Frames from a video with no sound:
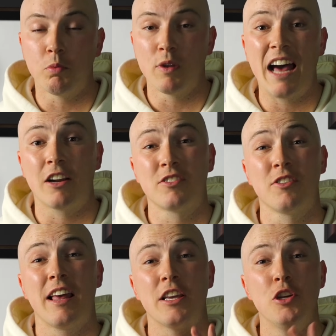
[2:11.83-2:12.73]
bladder so
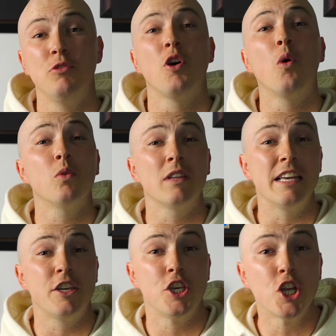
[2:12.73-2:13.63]
that you don't
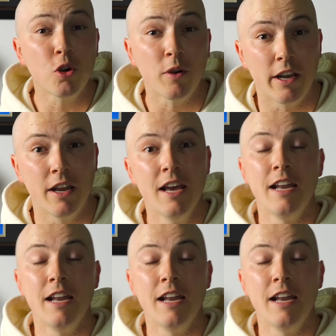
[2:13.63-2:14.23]
leak urine.